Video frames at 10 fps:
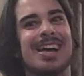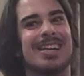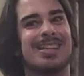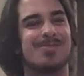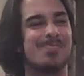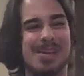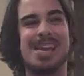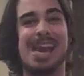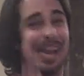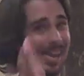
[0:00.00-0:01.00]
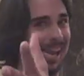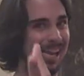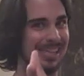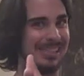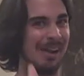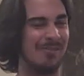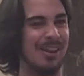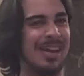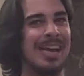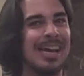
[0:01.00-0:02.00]
Because me and Nick
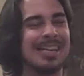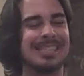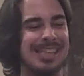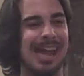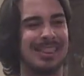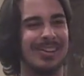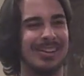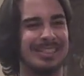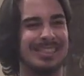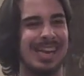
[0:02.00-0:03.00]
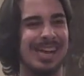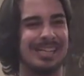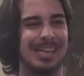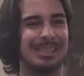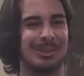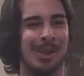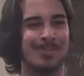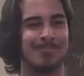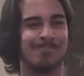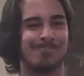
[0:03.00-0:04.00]
definitely sat there on stage and just went,